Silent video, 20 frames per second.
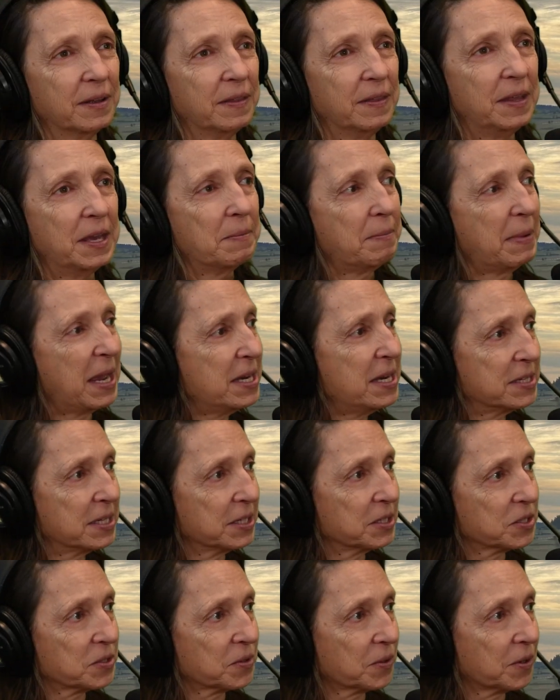the
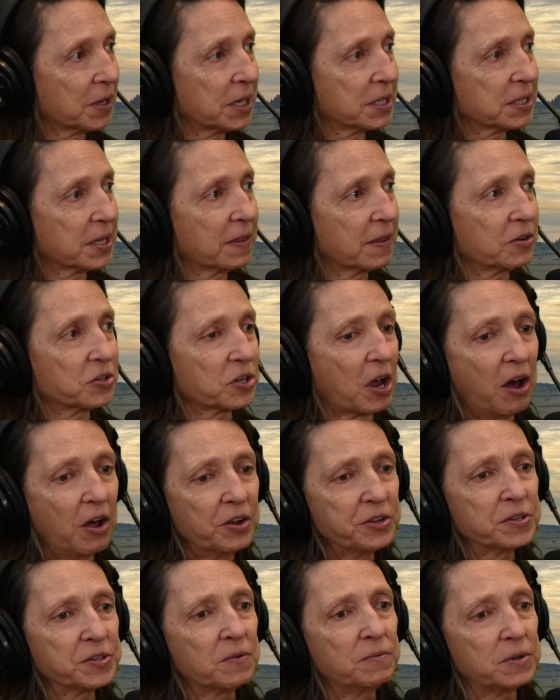amazing stories, and there's
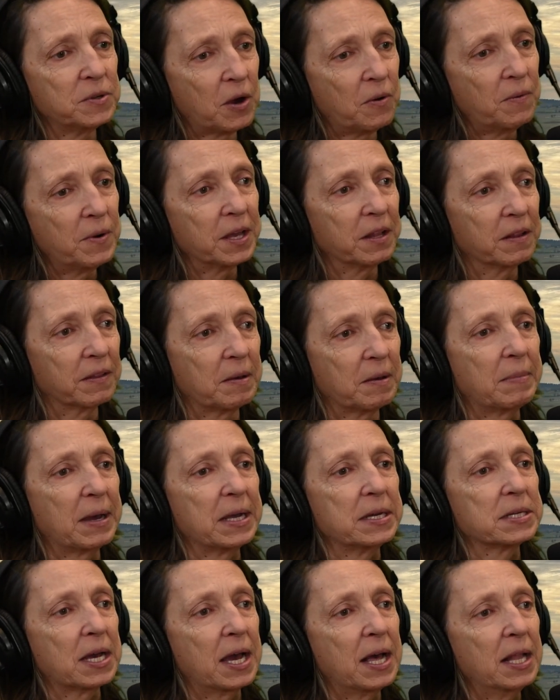also knowing that by
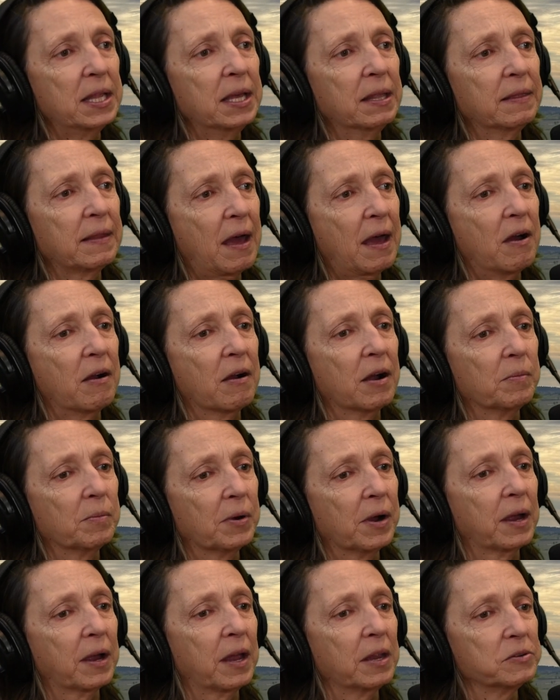telling that
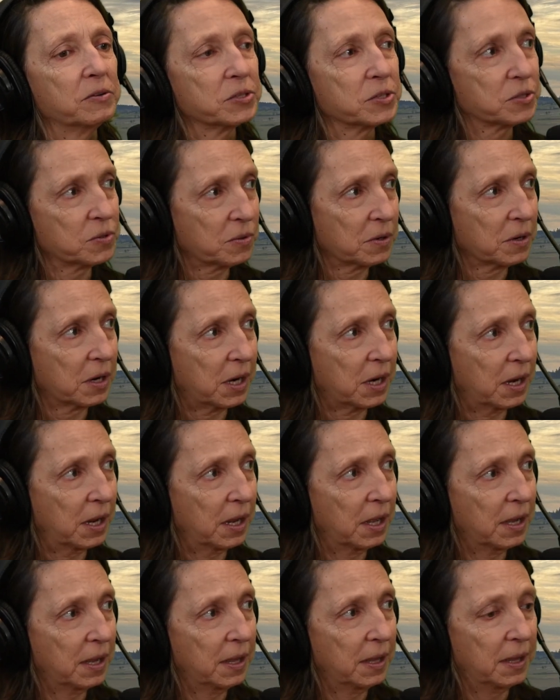heartbreaking story,
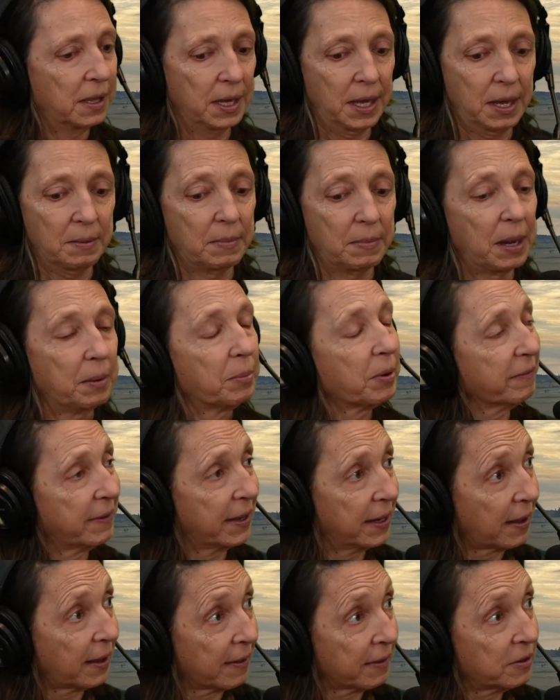it might
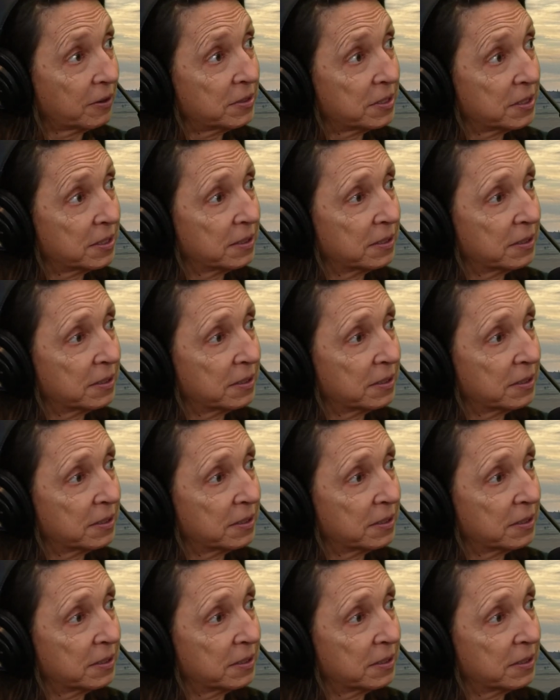prevent others,